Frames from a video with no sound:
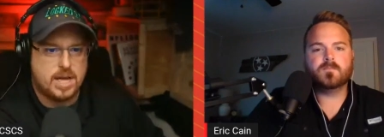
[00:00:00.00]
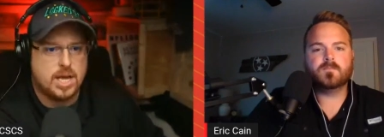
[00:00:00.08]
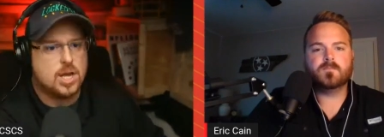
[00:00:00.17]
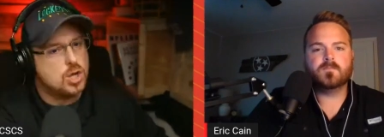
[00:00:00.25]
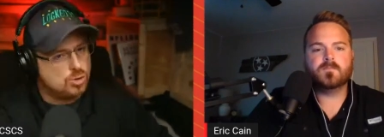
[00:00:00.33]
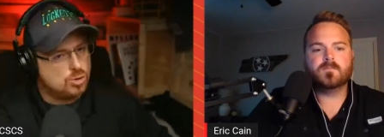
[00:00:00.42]
Speaker 1: you
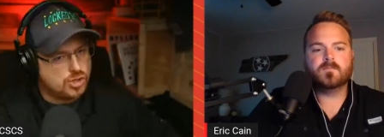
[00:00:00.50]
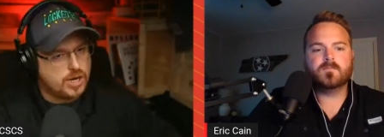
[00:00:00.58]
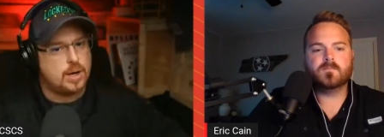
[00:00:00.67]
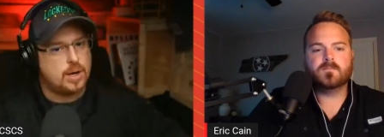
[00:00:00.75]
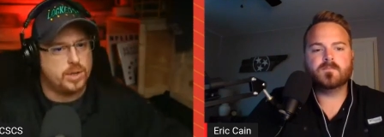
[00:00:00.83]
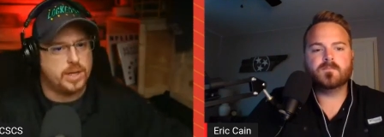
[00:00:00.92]

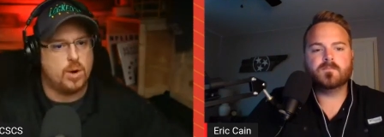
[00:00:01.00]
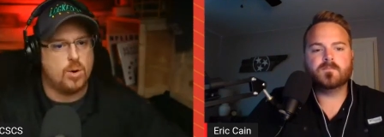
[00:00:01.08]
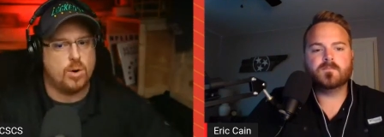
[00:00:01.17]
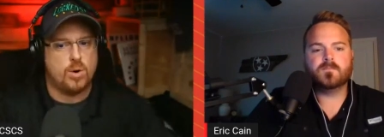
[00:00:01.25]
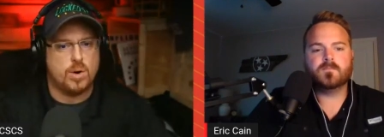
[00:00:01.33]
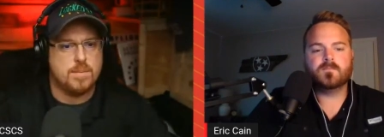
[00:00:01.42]
generally are going
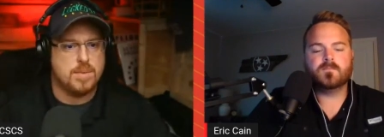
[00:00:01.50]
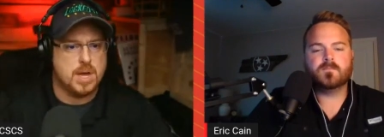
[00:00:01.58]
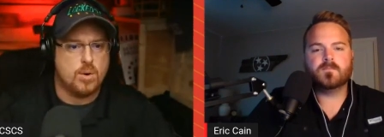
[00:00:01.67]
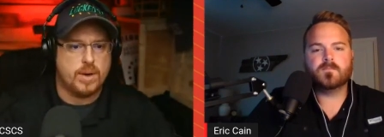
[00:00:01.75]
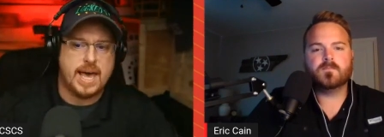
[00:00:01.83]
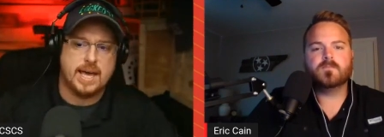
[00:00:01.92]
to be
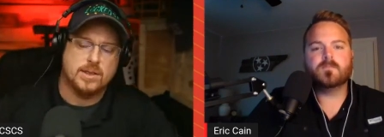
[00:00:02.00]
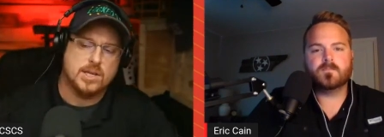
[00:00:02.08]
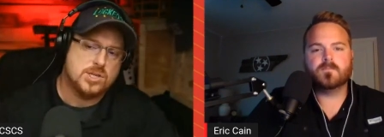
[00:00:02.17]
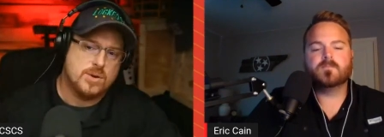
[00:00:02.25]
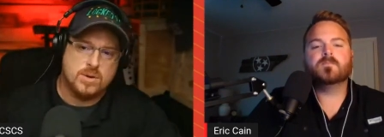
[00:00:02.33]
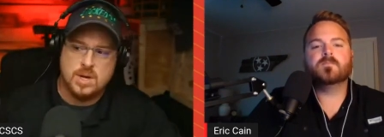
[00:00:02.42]
okay, unless you
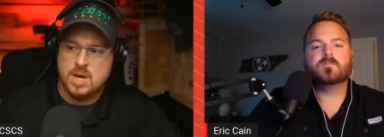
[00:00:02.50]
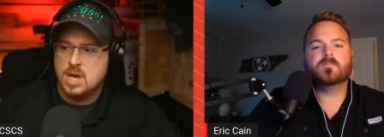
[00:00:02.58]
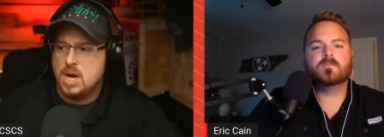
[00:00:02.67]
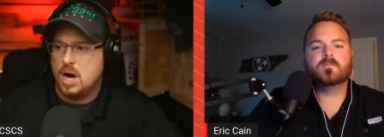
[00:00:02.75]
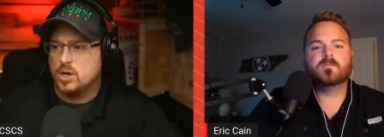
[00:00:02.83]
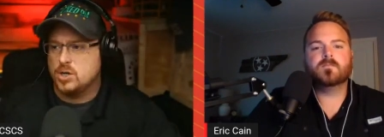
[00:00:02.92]
are
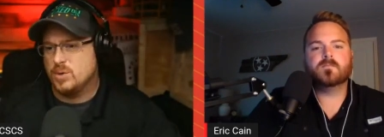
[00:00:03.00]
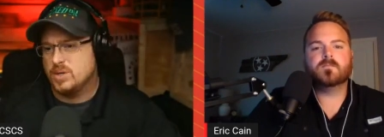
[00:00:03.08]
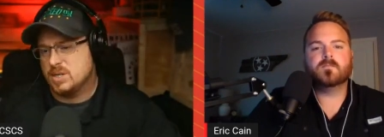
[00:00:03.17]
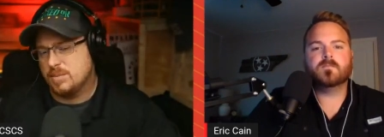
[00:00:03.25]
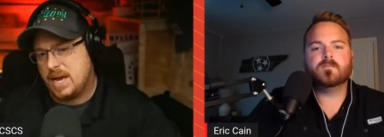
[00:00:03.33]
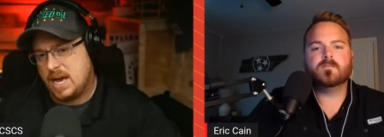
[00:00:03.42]
doing some
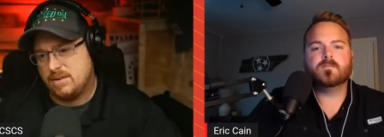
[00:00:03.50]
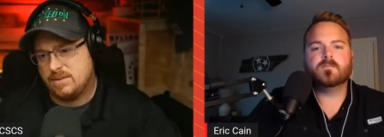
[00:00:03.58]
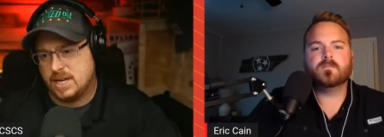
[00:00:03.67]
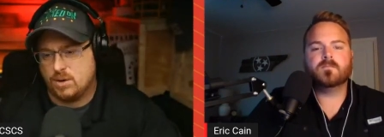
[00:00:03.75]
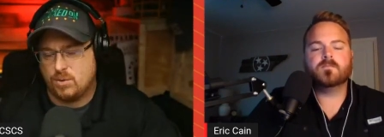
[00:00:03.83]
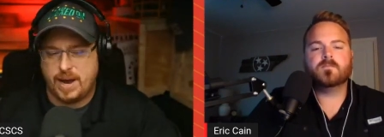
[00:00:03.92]
kind of like
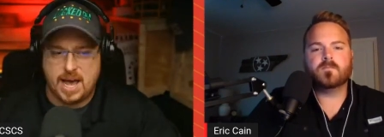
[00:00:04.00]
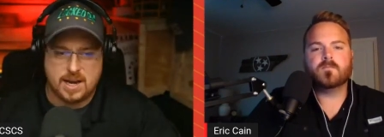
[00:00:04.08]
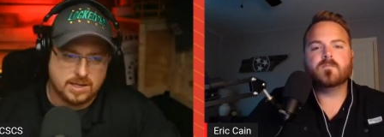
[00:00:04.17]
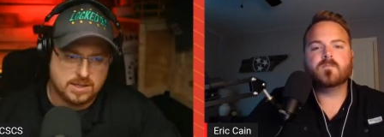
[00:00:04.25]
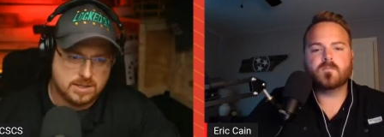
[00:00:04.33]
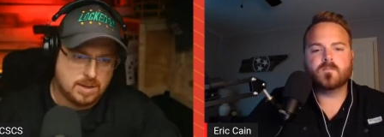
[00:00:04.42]
creatinine
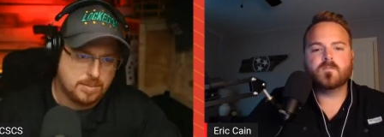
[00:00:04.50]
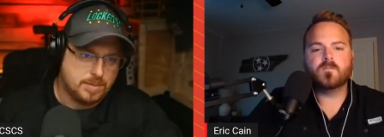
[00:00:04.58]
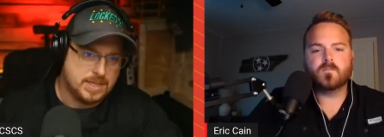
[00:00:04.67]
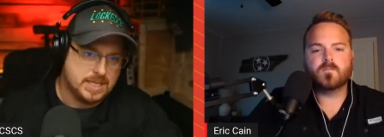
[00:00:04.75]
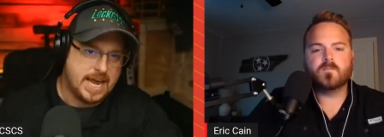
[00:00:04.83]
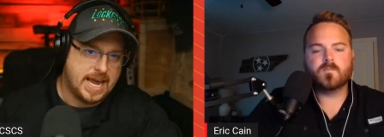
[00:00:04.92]

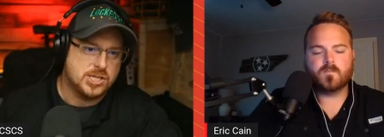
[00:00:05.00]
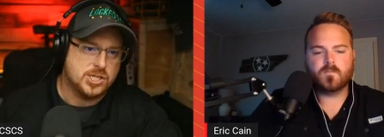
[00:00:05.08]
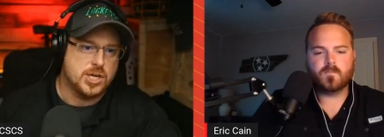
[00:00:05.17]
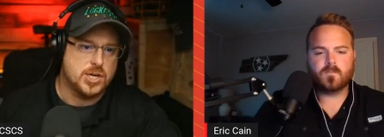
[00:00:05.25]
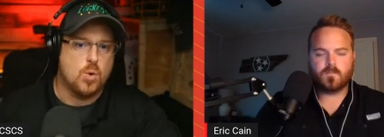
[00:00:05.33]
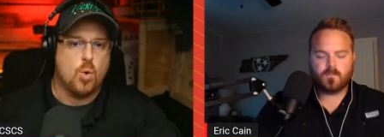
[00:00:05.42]
supplementation
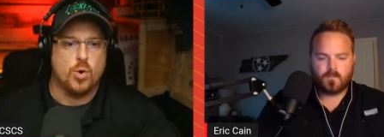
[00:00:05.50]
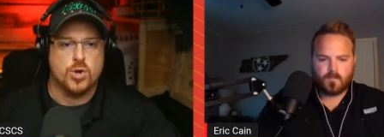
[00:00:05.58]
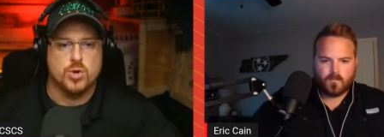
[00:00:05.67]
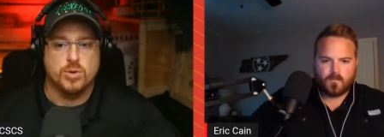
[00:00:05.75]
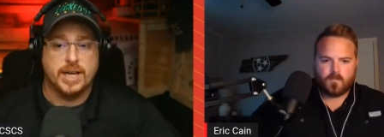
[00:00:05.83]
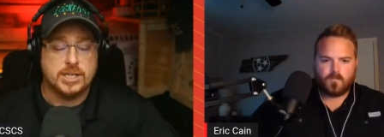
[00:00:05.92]
or you
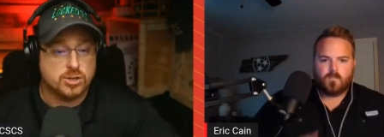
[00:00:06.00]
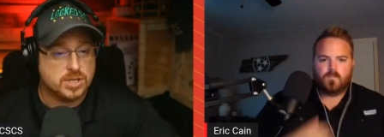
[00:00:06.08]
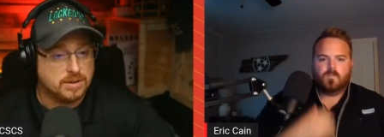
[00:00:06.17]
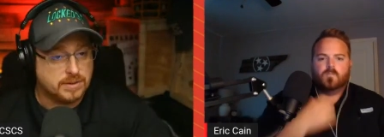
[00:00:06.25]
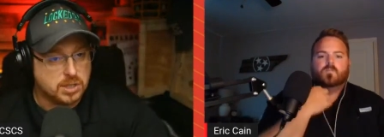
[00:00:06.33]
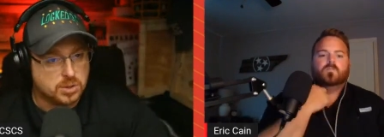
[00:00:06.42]
let yourself get
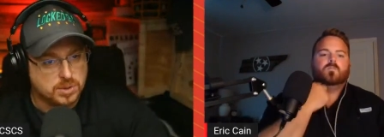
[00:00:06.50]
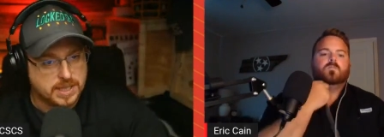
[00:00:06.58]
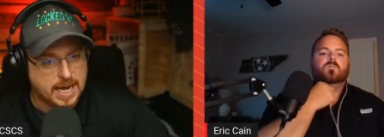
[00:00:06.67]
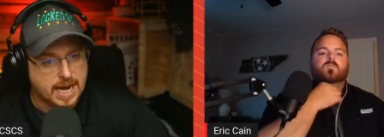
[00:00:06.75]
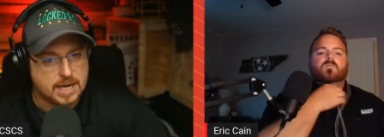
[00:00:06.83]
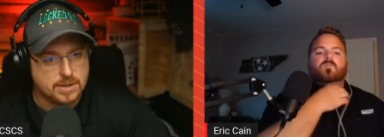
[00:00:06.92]
too
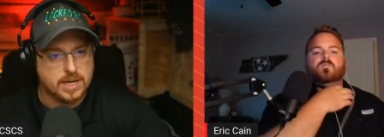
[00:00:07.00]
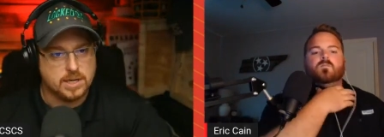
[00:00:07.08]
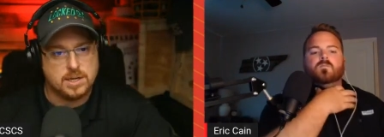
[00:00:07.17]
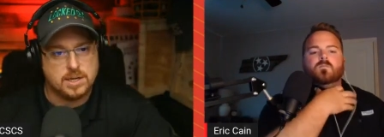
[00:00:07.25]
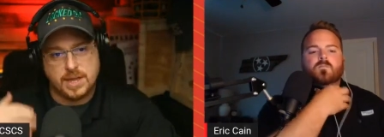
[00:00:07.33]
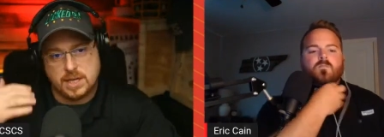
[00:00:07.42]
dehydrated,
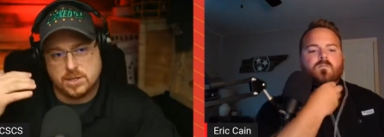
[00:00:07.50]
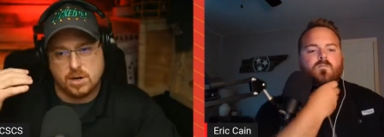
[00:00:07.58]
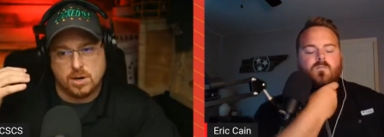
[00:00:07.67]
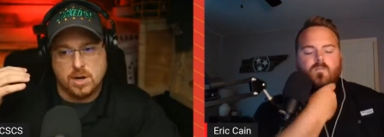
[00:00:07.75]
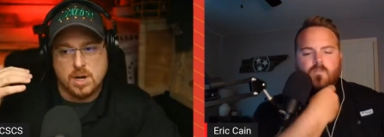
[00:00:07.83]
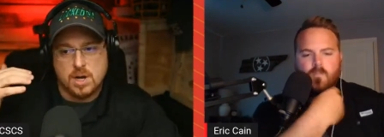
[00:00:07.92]
things that are
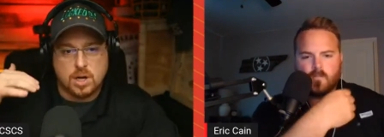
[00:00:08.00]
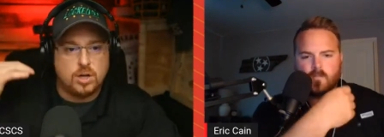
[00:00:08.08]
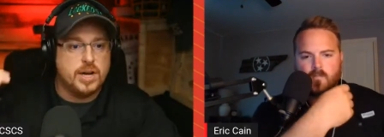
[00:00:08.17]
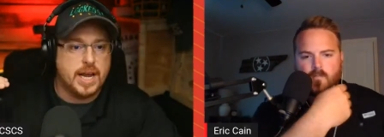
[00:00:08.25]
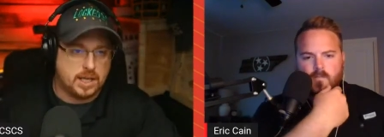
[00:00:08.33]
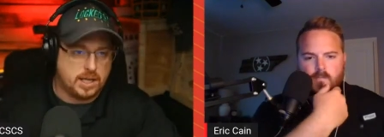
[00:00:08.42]

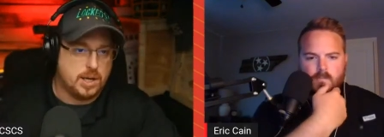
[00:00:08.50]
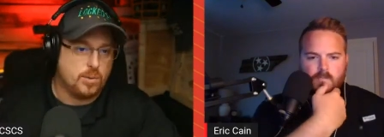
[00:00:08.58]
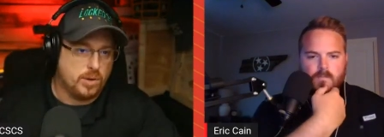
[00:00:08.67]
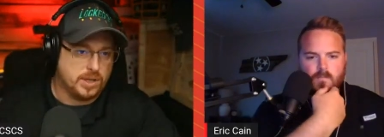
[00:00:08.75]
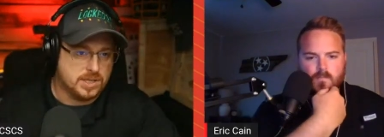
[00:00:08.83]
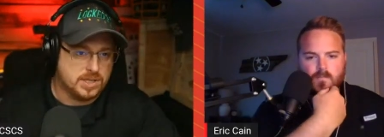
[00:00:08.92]
clinically really
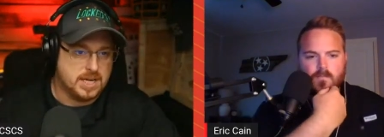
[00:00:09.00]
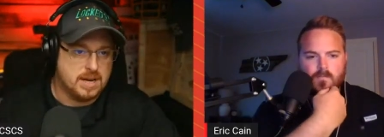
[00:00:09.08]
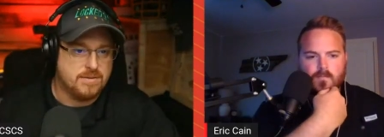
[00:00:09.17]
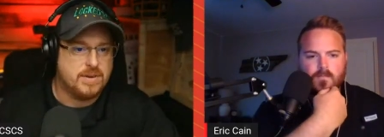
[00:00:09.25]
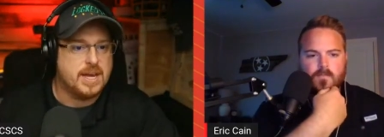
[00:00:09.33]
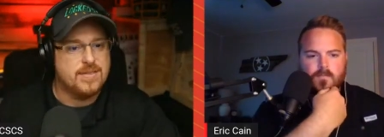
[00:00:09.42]

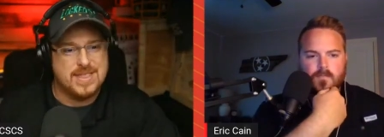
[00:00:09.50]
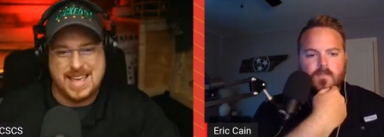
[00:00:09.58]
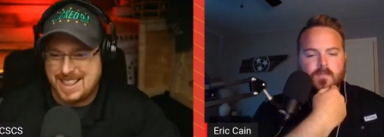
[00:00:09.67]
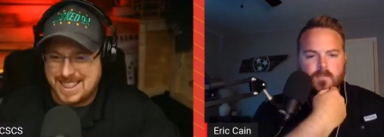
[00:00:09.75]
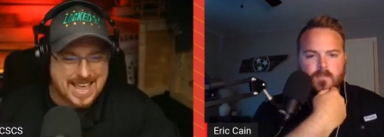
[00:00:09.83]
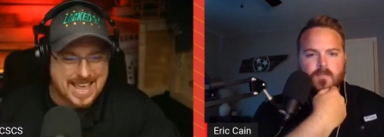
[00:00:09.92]
significant. They,
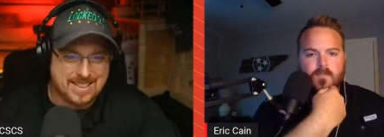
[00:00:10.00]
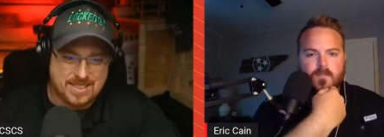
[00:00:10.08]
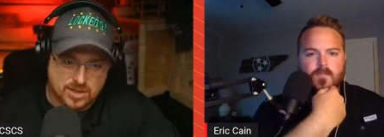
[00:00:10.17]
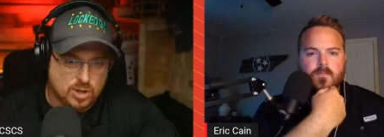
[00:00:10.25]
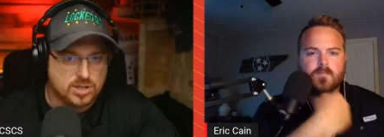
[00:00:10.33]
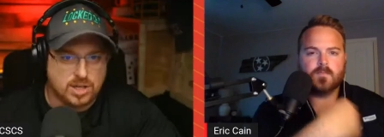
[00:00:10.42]
they there's a
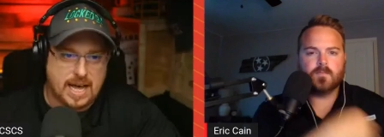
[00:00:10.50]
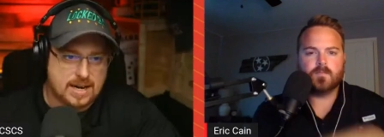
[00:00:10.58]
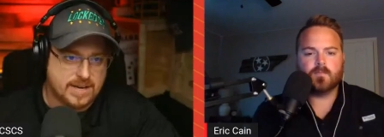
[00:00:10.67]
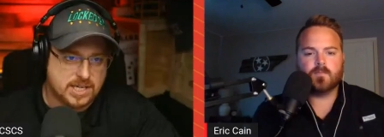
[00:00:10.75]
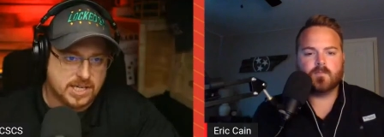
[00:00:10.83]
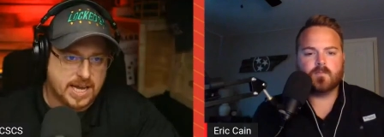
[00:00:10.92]
lot of
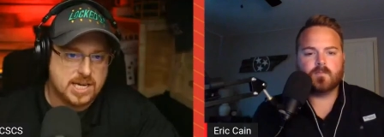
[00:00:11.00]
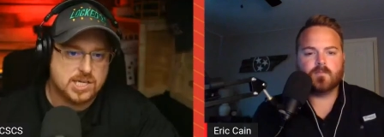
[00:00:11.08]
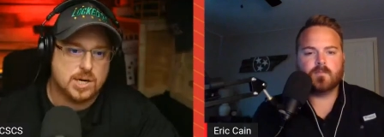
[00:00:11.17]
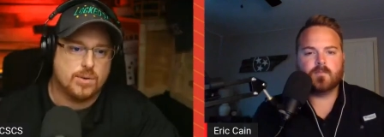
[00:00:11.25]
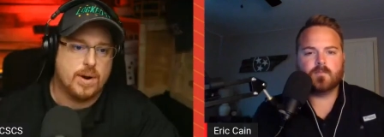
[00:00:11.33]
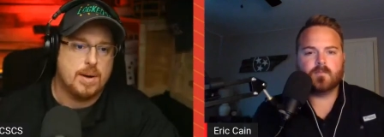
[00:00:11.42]
education
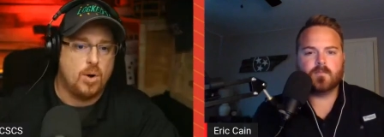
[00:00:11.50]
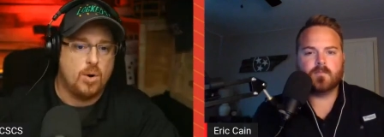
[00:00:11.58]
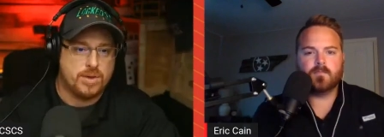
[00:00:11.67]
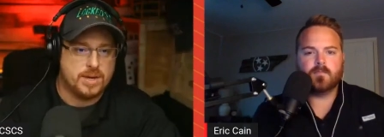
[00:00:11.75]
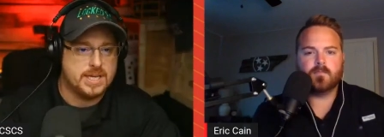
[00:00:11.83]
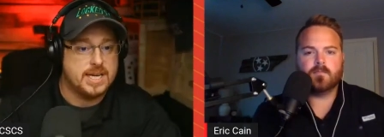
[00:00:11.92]
around both at
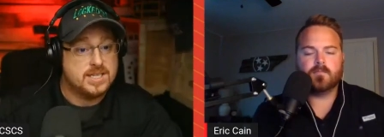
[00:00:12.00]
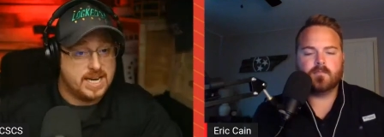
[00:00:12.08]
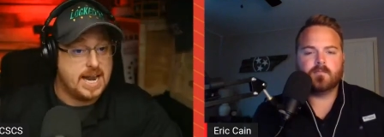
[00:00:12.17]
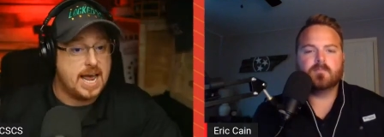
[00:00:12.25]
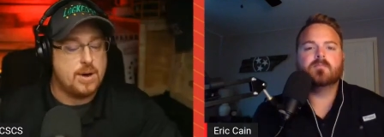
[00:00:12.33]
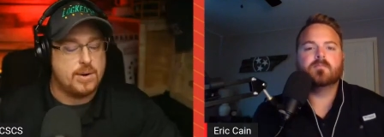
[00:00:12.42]
Tennessee and now
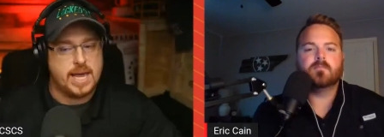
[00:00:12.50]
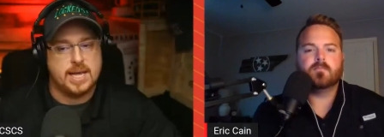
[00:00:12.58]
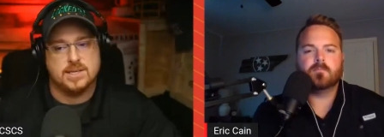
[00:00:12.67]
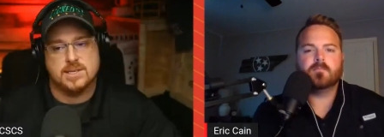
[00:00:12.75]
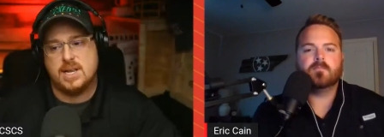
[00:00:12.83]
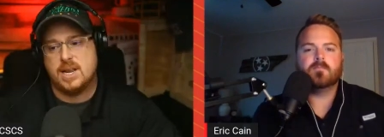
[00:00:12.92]
in Kansas
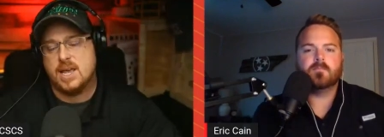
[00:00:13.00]
City.